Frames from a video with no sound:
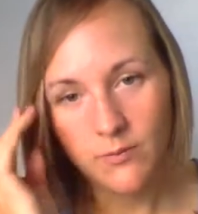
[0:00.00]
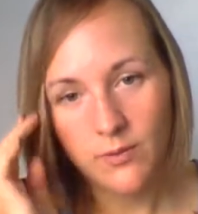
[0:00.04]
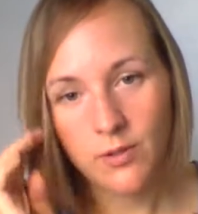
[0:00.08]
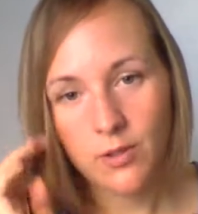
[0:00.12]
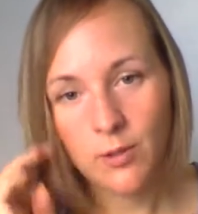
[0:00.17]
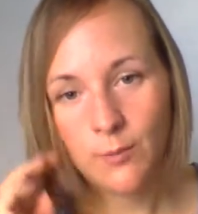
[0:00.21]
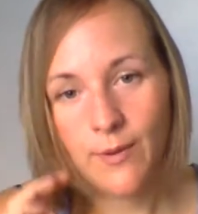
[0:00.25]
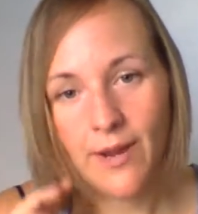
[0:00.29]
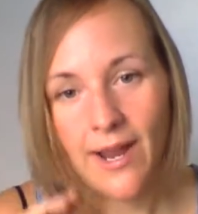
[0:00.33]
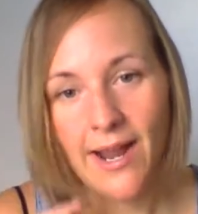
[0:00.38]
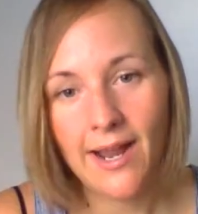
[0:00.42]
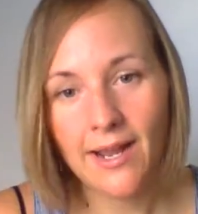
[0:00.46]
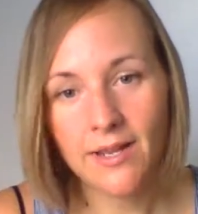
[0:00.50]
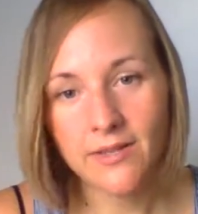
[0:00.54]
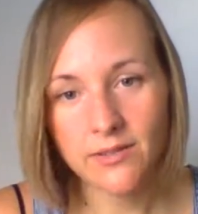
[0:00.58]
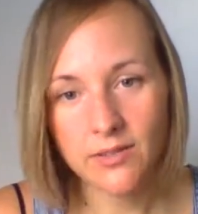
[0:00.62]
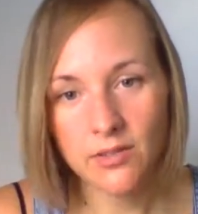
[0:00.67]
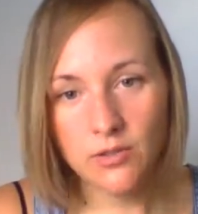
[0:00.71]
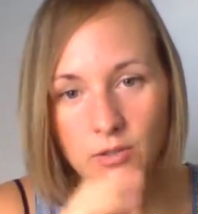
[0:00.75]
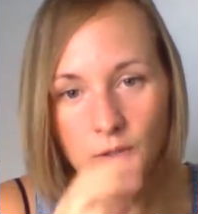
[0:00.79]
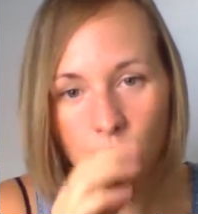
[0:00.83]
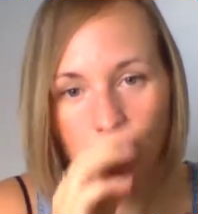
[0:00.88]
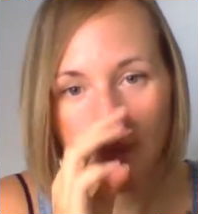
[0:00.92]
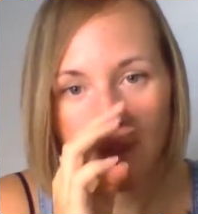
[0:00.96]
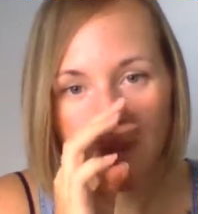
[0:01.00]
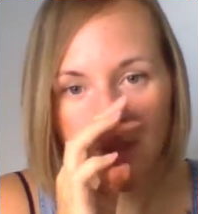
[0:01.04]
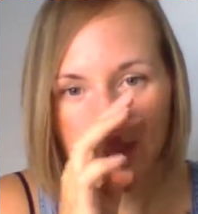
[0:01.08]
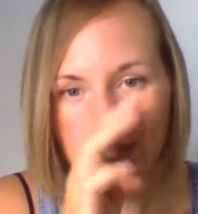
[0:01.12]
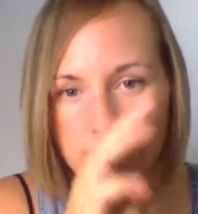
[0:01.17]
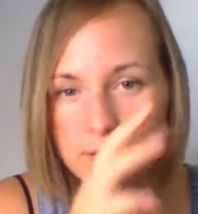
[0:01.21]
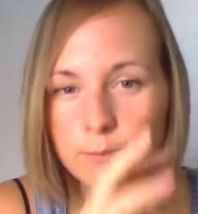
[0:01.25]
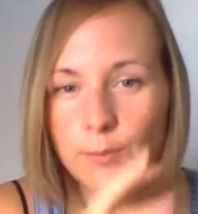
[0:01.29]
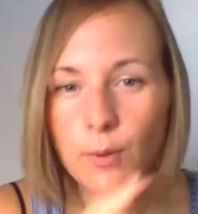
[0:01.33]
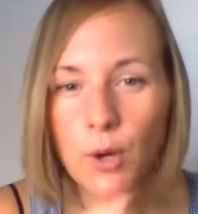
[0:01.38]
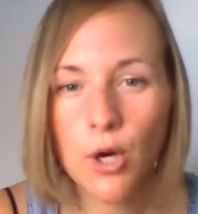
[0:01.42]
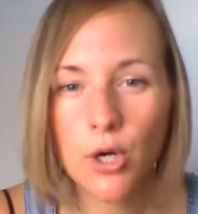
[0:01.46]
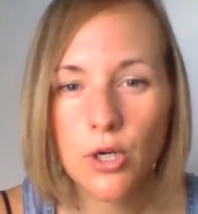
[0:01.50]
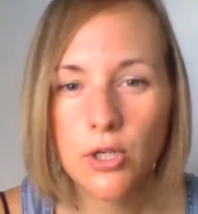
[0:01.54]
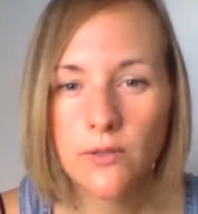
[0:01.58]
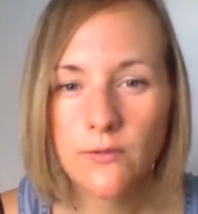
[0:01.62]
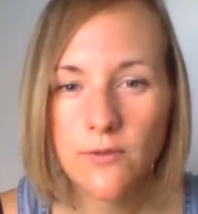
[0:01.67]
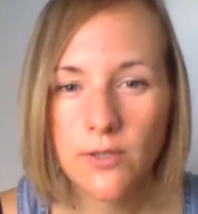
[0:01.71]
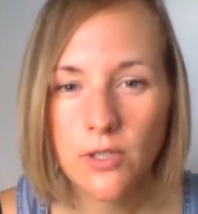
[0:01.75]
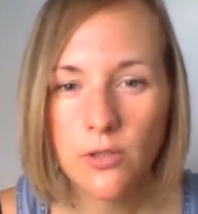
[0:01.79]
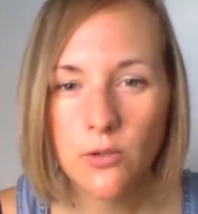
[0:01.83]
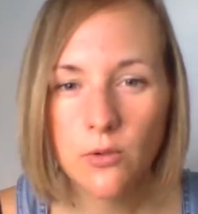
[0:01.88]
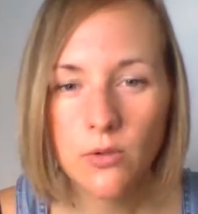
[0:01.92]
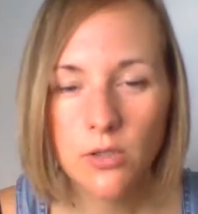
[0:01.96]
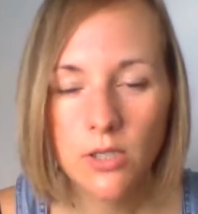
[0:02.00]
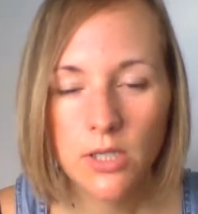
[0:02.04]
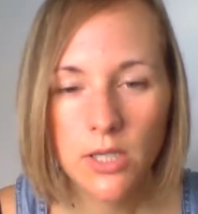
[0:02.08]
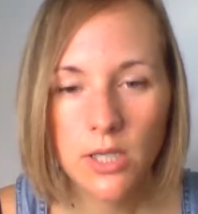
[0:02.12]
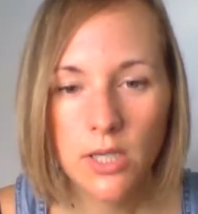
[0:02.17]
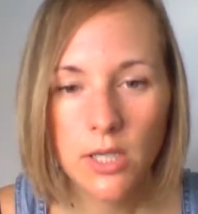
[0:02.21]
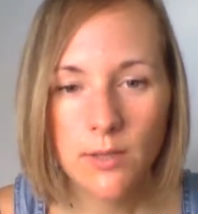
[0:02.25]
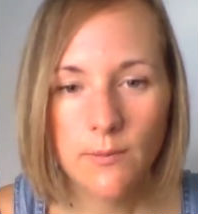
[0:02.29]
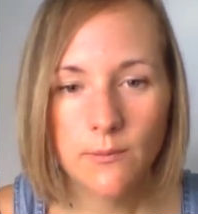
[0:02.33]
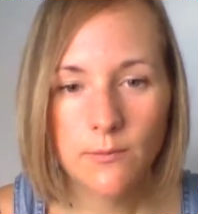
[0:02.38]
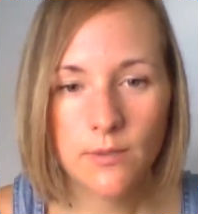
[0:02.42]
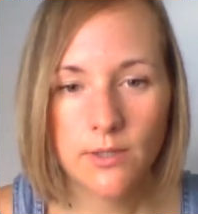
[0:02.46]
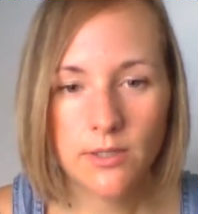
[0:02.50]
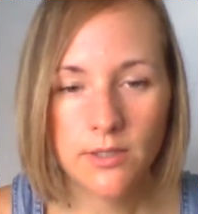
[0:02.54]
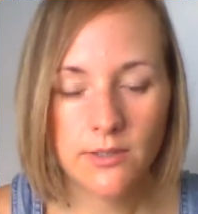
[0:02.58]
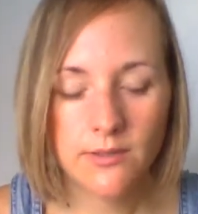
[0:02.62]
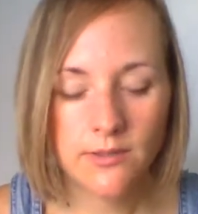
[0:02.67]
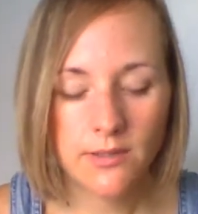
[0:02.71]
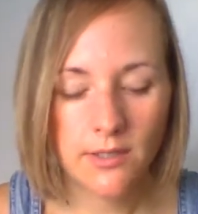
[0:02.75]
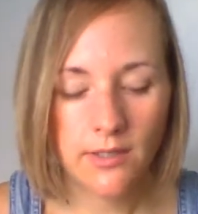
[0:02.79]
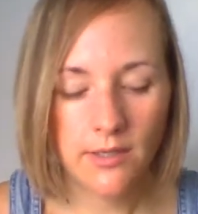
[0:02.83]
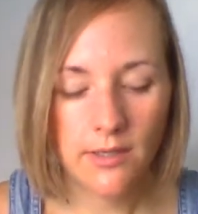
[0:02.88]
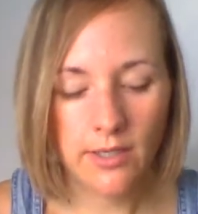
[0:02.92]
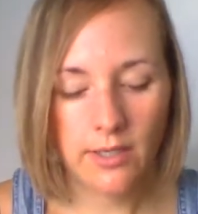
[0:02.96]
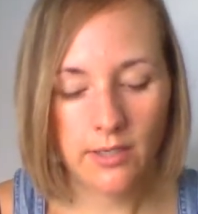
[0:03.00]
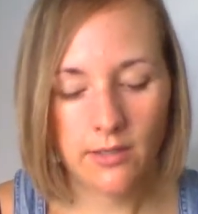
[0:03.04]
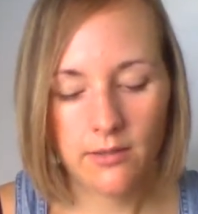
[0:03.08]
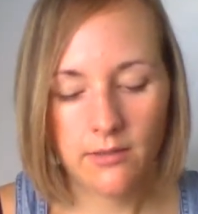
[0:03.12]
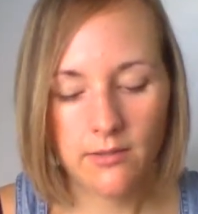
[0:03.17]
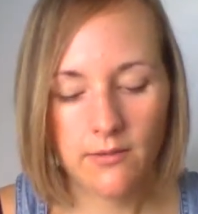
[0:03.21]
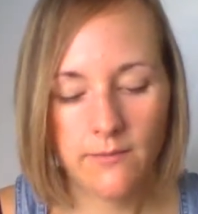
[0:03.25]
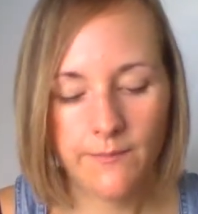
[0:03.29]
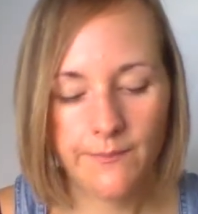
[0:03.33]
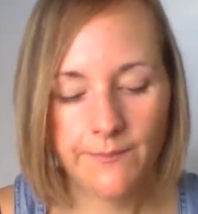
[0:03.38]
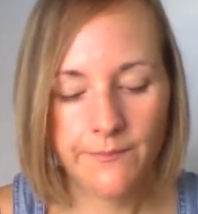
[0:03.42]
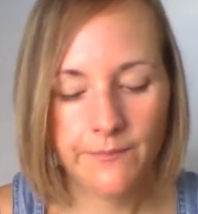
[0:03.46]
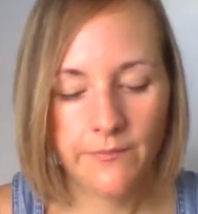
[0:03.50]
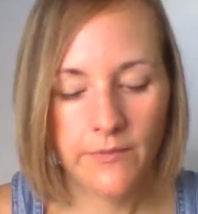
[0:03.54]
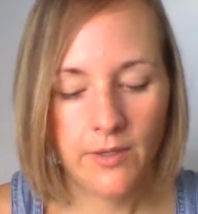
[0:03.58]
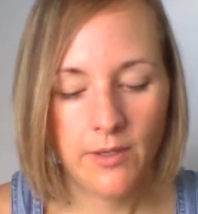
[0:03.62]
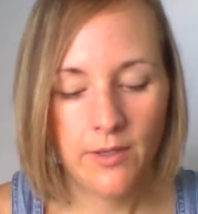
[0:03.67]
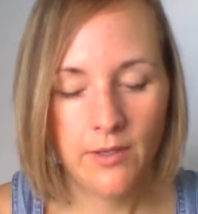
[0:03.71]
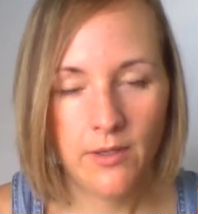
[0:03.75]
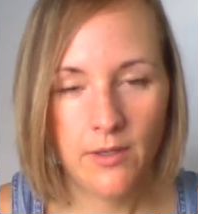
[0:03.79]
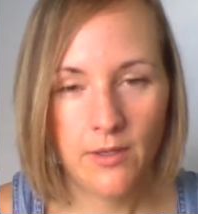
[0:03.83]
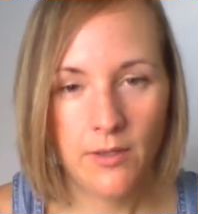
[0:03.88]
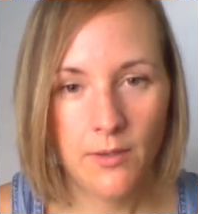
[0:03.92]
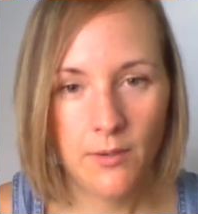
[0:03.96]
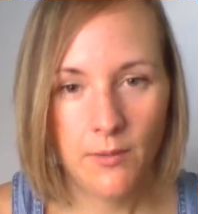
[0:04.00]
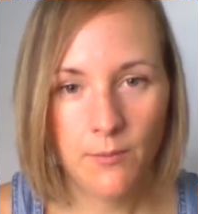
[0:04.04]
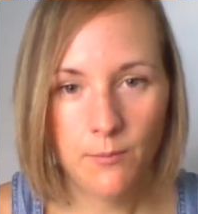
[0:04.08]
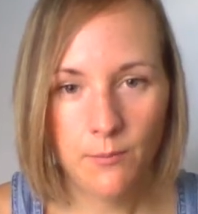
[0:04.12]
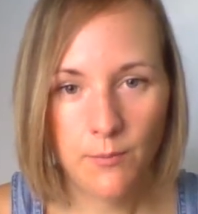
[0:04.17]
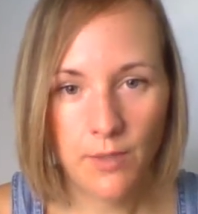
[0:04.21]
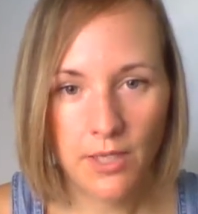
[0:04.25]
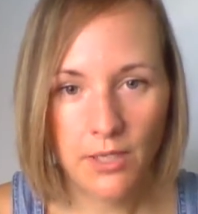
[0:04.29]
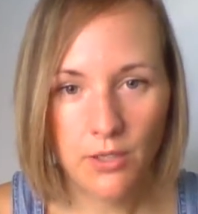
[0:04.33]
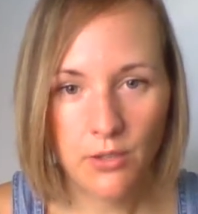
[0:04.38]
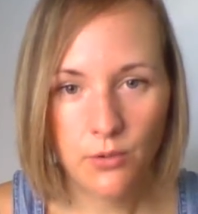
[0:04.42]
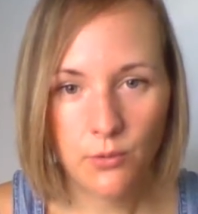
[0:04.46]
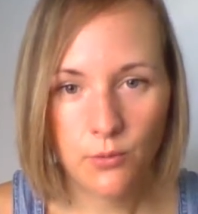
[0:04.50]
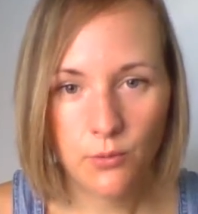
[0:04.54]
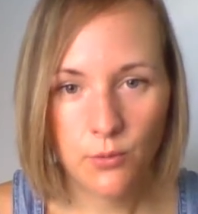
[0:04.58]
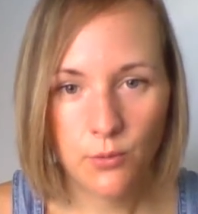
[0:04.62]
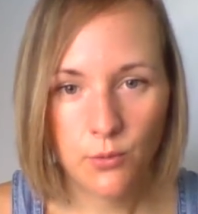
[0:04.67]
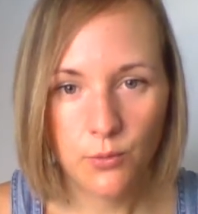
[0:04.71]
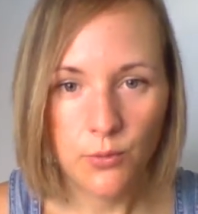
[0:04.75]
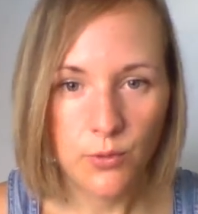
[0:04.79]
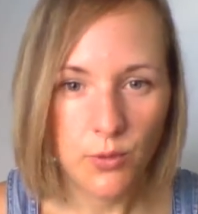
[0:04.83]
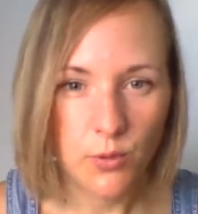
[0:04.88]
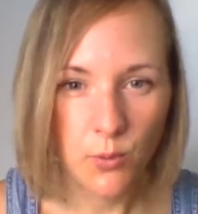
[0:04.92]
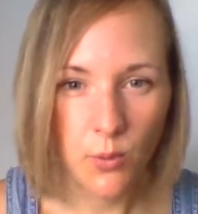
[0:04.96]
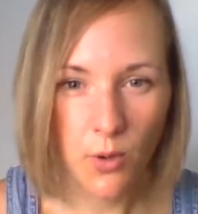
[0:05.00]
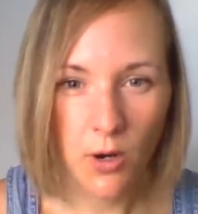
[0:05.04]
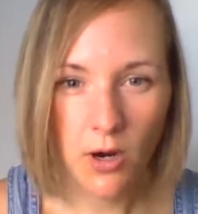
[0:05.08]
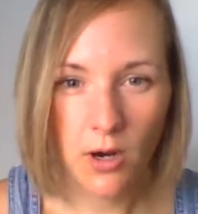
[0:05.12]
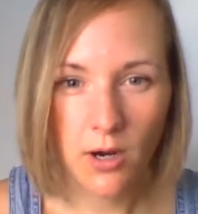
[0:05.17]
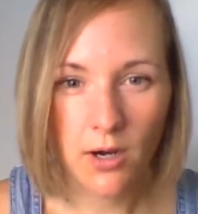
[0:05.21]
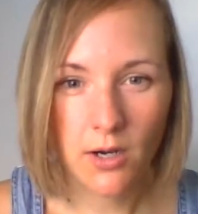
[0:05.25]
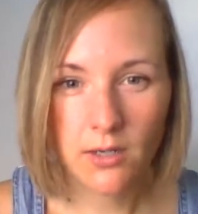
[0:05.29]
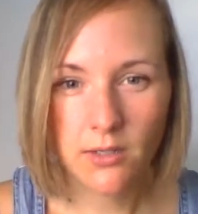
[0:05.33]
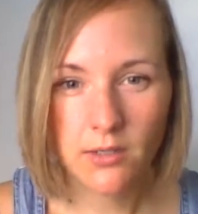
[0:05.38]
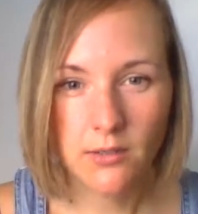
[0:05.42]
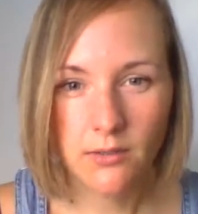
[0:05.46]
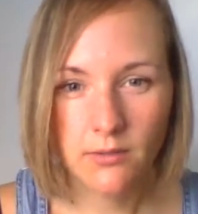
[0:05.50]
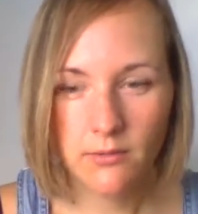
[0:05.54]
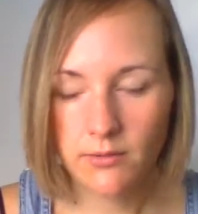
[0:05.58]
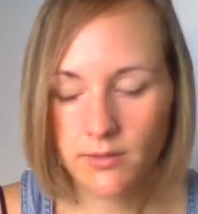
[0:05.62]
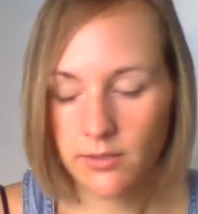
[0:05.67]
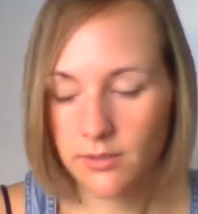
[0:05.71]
your past, and knowing that it's part of you, but it doesn't like make you who you are.